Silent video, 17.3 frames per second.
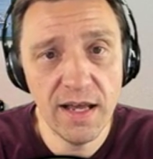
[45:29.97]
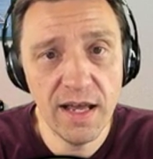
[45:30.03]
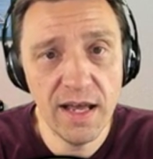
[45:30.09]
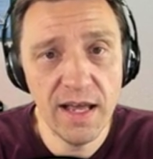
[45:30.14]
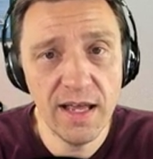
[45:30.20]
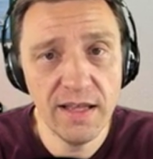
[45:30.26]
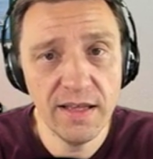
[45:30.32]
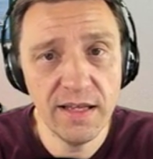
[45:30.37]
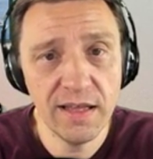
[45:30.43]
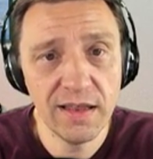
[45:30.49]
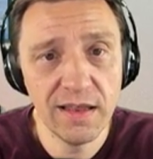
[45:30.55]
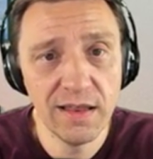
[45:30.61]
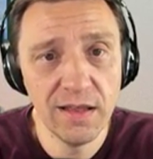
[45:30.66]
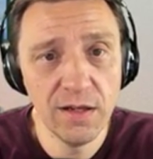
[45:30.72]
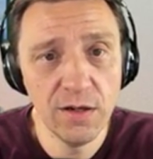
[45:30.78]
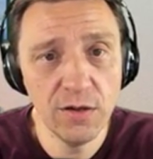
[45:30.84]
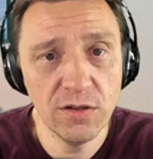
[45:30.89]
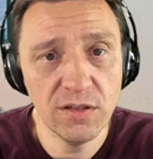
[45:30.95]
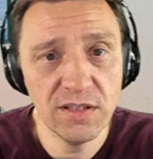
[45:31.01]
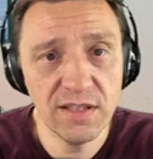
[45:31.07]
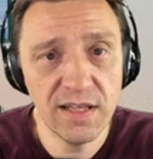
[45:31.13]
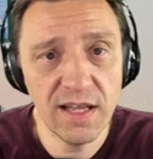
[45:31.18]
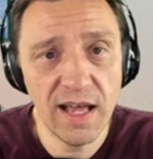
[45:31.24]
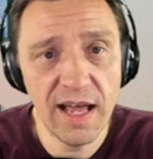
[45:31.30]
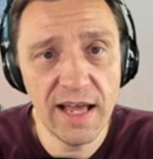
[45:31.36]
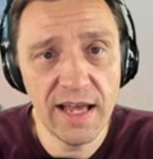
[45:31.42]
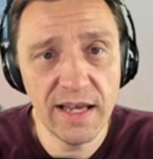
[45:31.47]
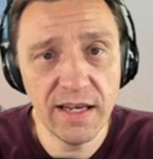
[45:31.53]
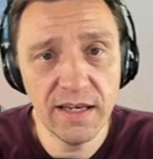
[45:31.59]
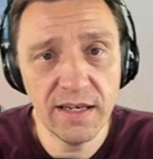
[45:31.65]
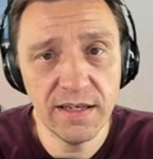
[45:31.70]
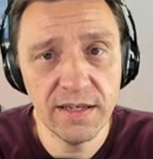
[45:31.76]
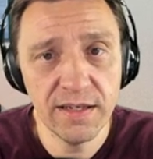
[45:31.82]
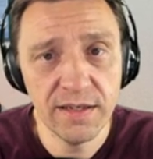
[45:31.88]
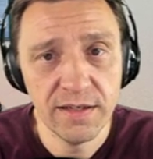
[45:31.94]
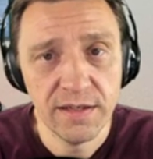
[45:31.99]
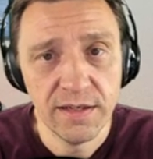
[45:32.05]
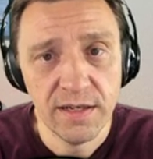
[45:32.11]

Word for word: And it looks like